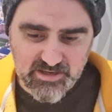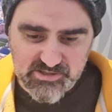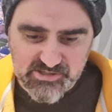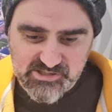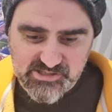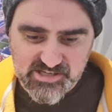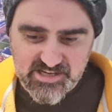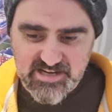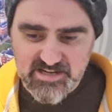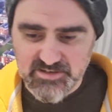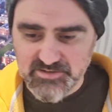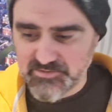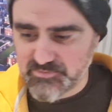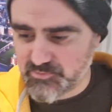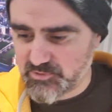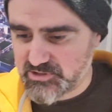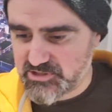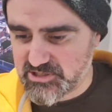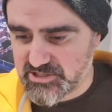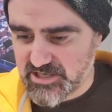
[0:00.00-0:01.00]

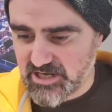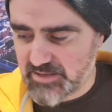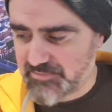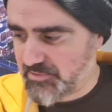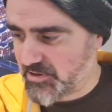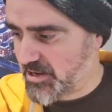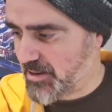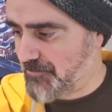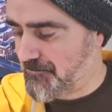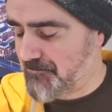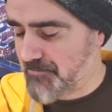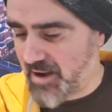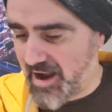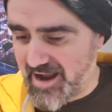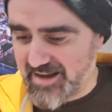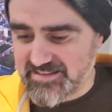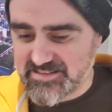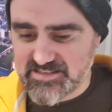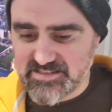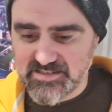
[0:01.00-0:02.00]
sealant, which is going to be a
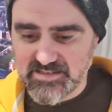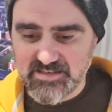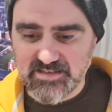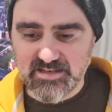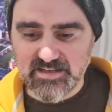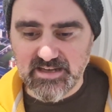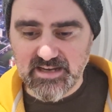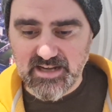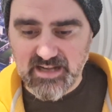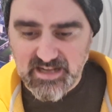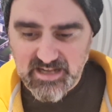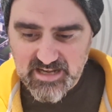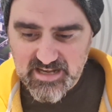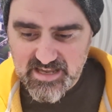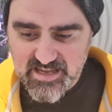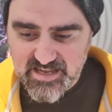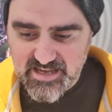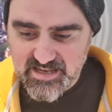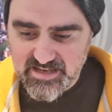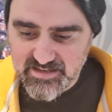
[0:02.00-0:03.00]
matte
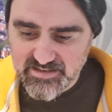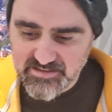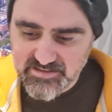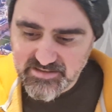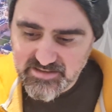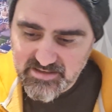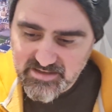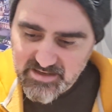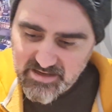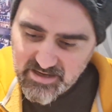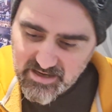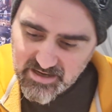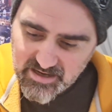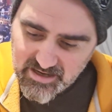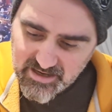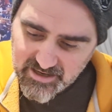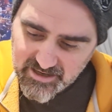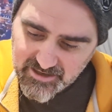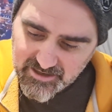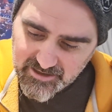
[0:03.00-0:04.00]
clear
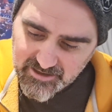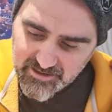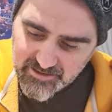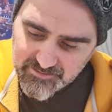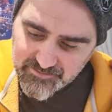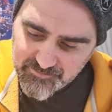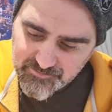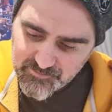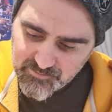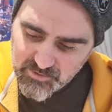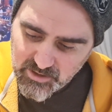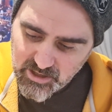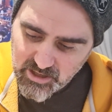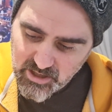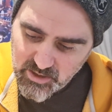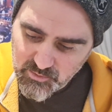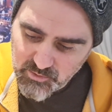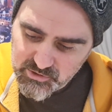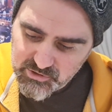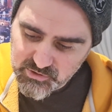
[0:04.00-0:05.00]

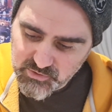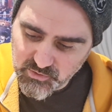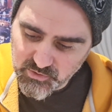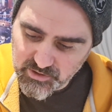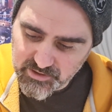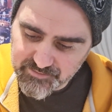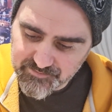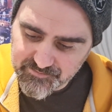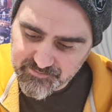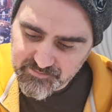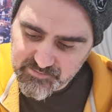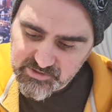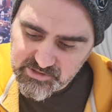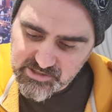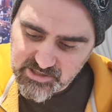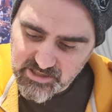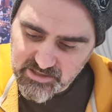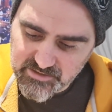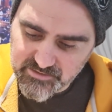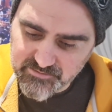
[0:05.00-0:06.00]
what do you call it,
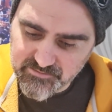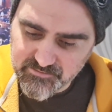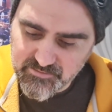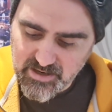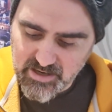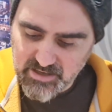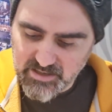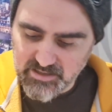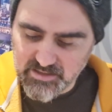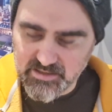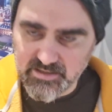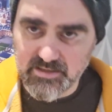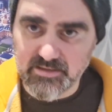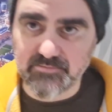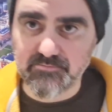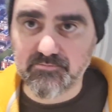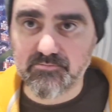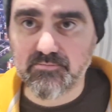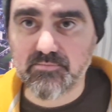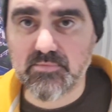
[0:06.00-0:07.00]
sealant, matte
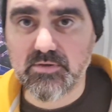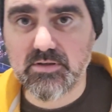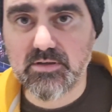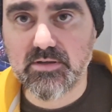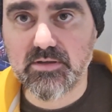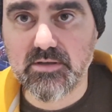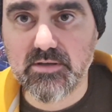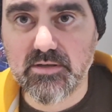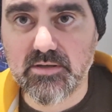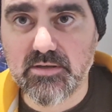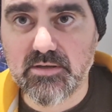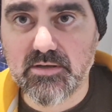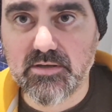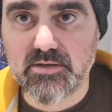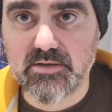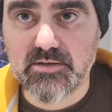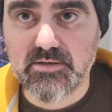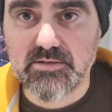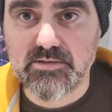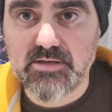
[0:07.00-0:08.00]
clear
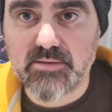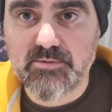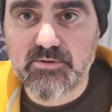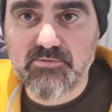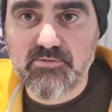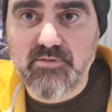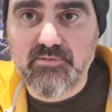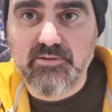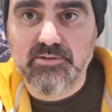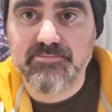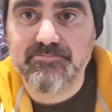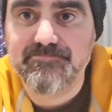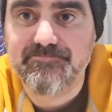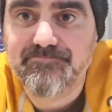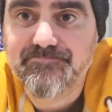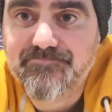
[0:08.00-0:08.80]
something or other.